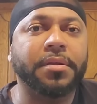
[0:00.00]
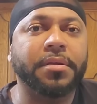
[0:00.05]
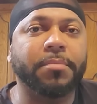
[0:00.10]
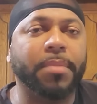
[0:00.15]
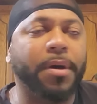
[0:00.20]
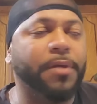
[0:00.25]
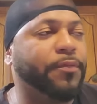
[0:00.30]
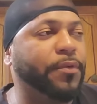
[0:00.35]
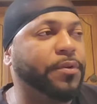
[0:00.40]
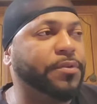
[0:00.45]

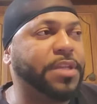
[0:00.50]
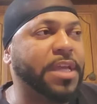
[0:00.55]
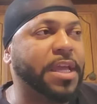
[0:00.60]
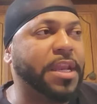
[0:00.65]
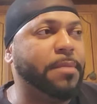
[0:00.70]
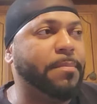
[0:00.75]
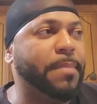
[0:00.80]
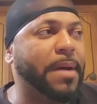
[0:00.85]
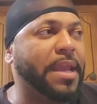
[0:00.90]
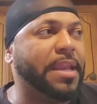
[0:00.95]
But for
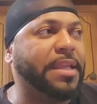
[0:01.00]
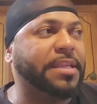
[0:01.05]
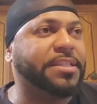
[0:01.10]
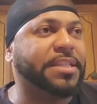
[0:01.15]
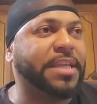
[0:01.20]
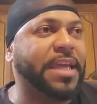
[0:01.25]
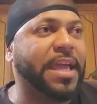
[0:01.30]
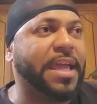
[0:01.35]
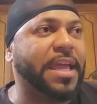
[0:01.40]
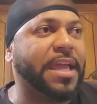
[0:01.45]
anybody
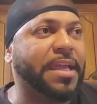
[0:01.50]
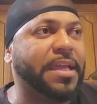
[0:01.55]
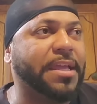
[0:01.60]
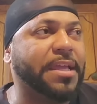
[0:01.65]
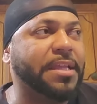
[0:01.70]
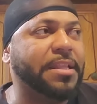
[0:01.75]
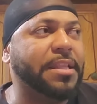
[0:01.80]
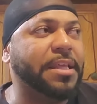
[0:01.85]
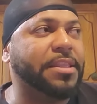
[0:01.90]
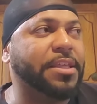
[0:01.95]
saying
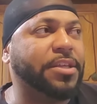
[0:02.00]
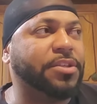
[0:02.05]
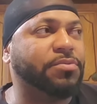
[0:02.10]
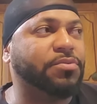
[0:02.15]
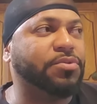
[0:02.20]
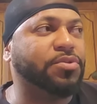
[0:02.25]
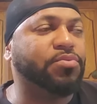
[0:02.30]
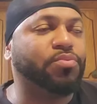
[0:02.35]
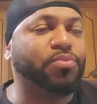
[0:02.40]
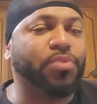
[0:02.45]
that this
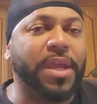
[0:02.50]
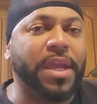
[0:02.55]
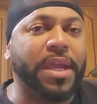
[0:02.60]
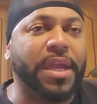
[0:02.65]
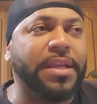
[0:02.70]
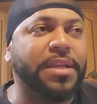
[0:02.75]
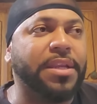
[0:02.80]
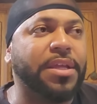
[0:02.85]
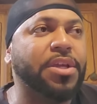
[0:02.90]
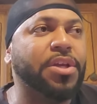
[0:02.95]
was
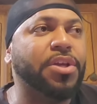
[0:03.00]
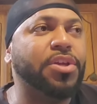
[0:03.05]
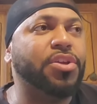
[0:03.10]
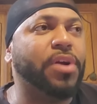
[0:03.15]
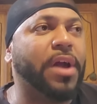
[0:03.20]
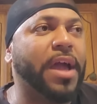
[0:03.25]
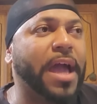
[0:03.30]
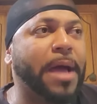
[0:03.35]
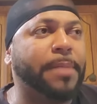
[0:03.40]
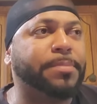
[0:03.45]
rigged,
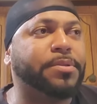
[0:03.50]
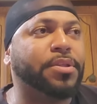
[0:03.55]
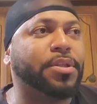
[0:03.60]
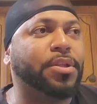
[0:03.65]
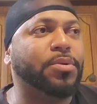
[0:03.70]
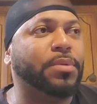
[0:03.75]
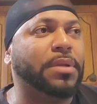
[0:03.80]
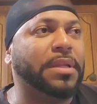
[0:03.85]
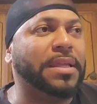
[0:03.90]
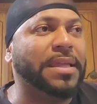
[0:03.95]
you're
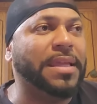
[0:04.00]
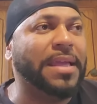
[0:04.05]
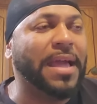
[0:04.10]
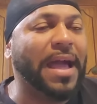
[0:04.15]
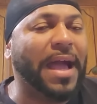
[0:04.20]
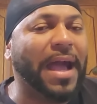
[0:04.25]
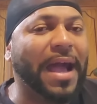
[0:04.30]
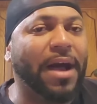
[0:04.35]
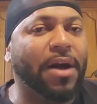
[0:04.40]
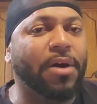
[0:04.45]
absolutely
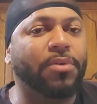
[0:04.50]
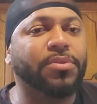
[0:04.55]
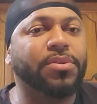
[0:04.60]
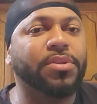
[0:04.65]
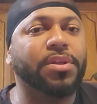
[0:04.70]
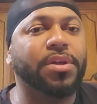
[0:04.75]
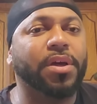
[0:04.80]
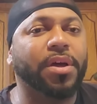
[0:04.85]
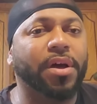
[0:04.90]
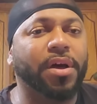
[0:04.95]
out
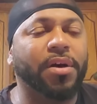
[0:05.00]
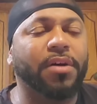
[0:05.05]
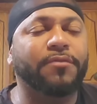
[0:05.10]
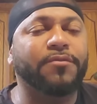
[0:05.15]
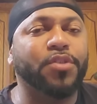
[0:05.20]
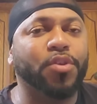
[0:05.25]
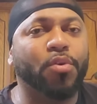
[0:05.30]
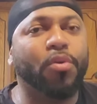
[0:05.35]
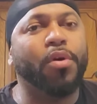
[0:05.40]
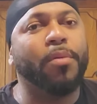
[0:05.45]

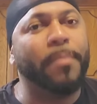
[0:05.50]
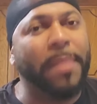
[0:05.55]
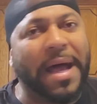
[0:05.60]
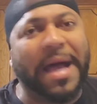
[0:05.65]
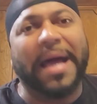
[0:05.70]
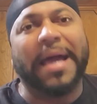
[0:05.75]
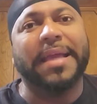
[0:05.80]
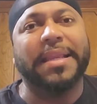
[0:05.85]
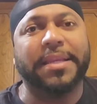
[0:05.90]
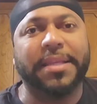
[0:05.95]
of your
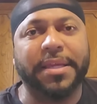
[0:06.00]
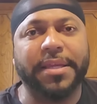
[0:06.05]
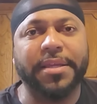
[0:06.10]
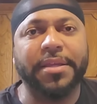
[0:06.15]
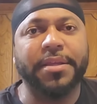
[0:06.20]
mind.